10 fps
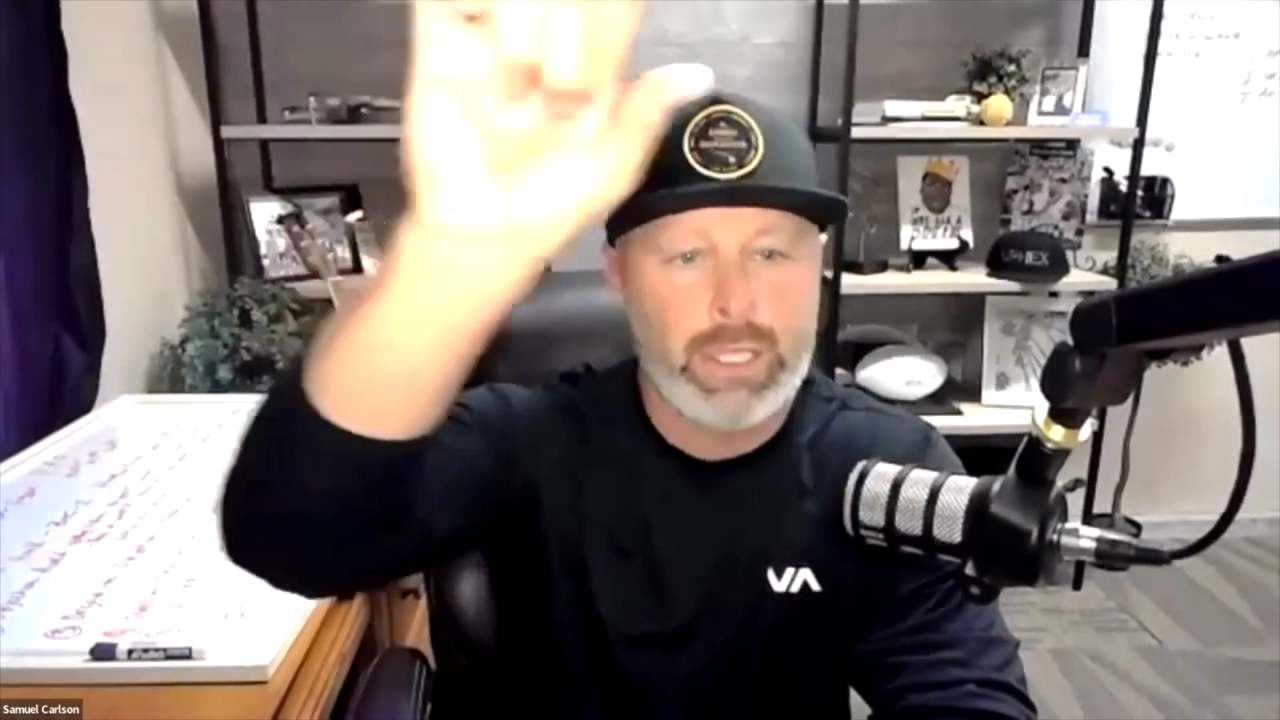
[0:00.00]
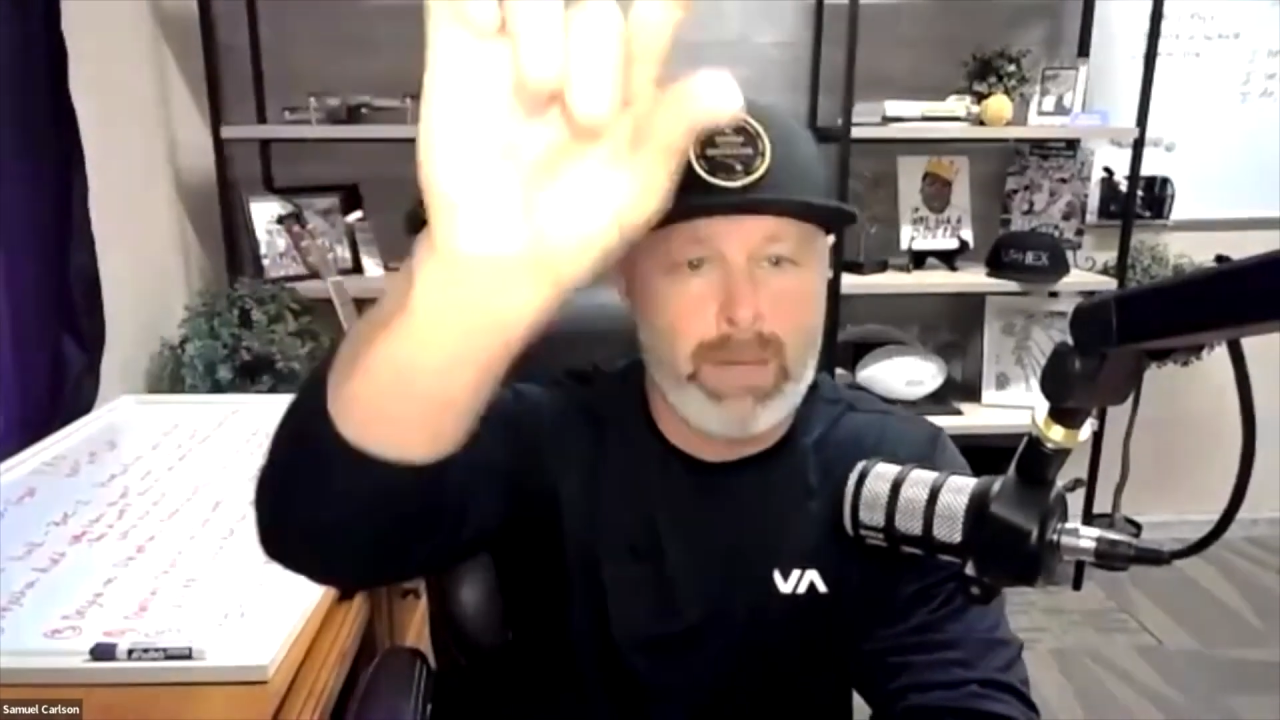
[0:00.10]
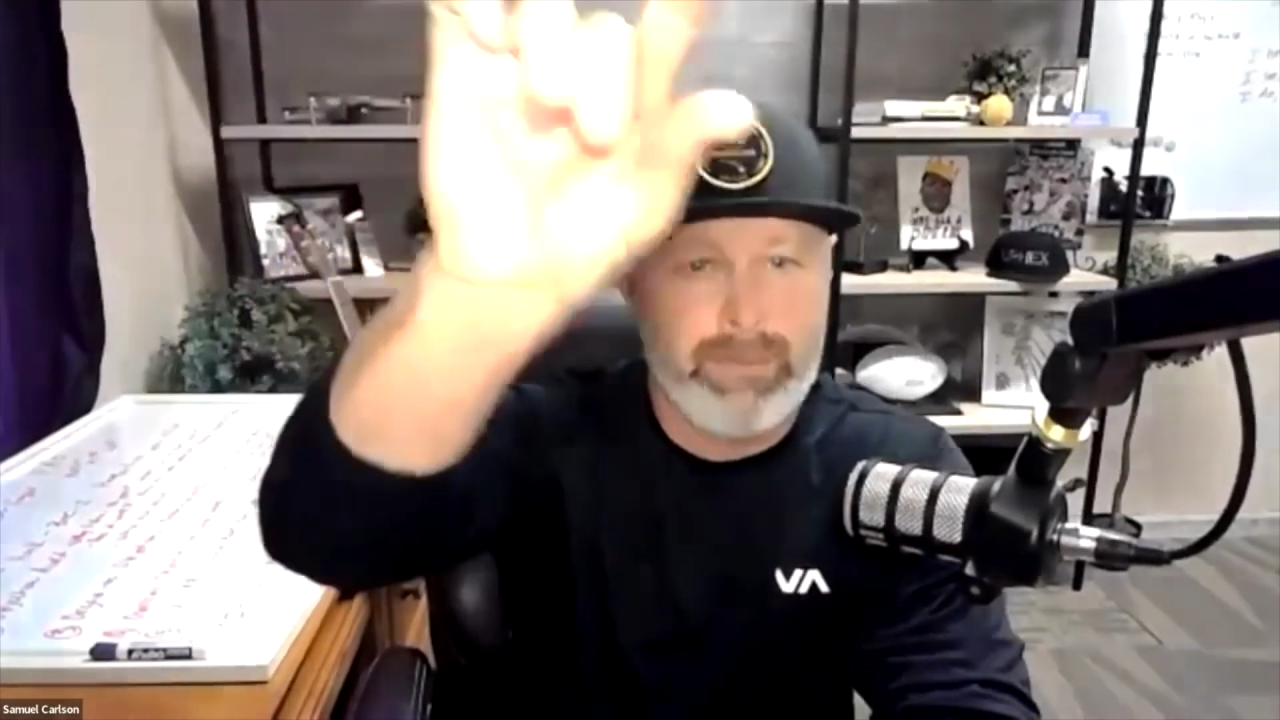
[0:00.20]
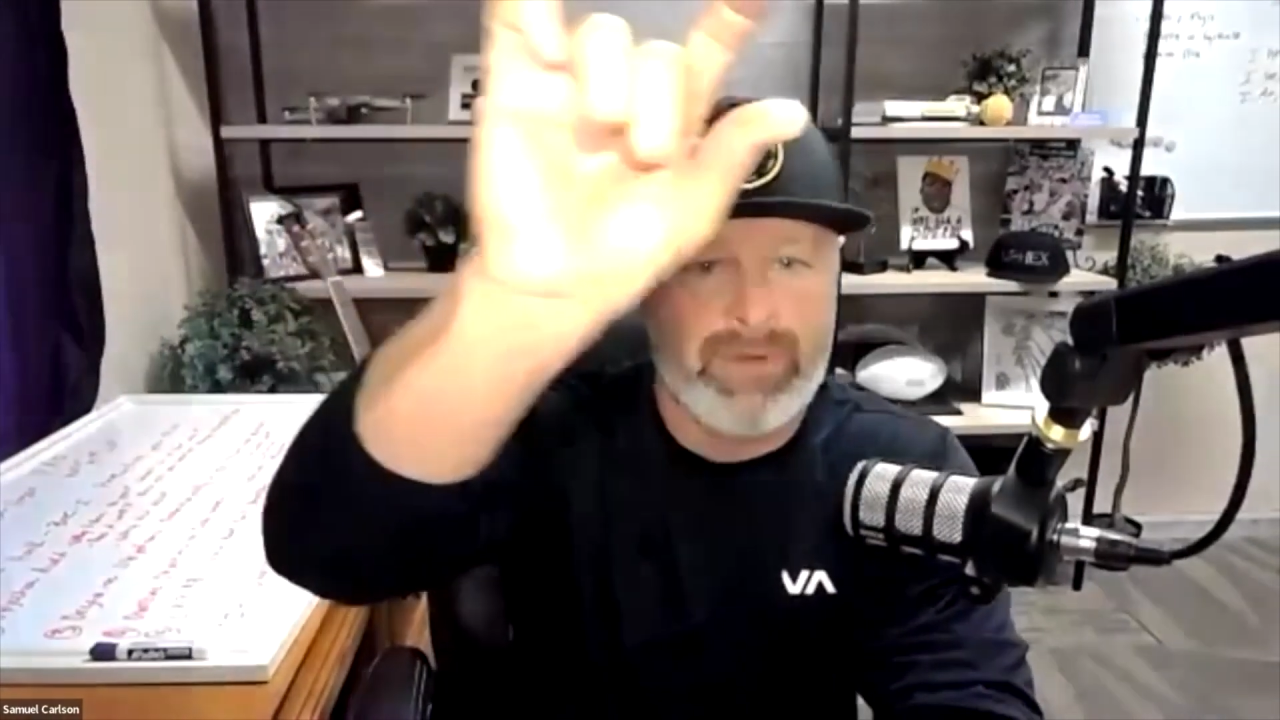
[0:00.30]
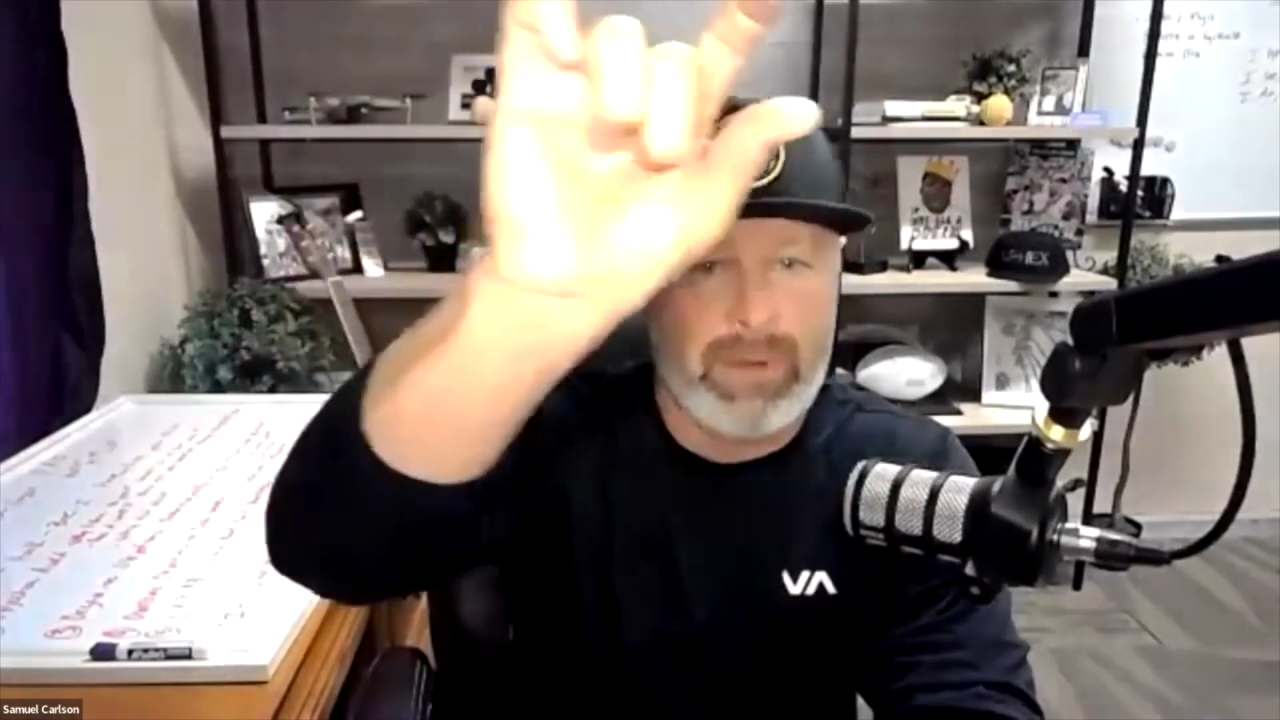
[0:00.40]

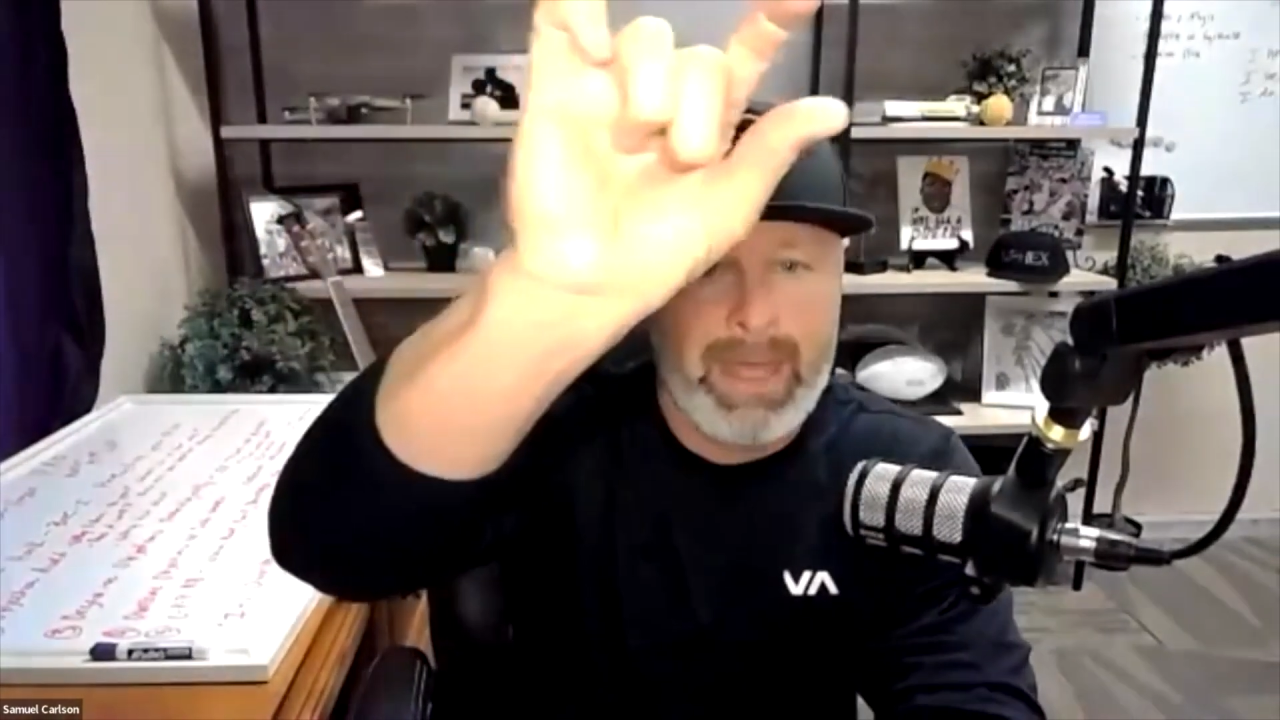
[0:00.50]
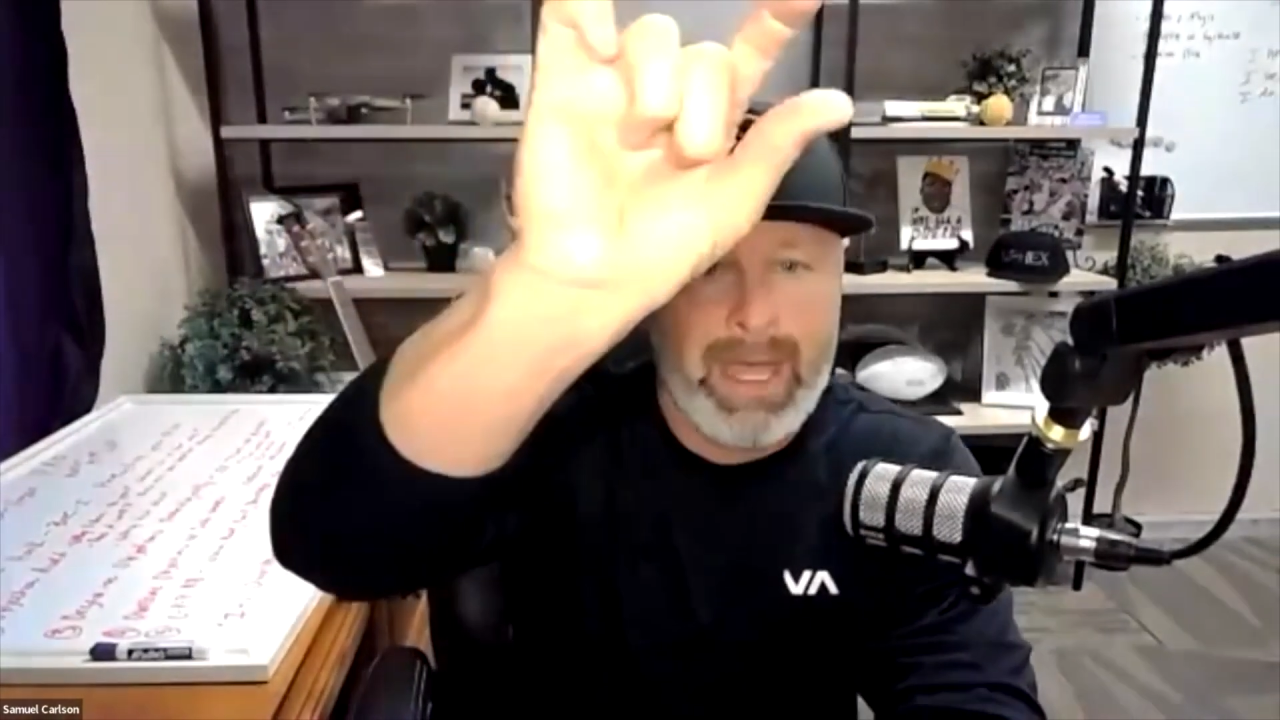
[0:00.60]
jump from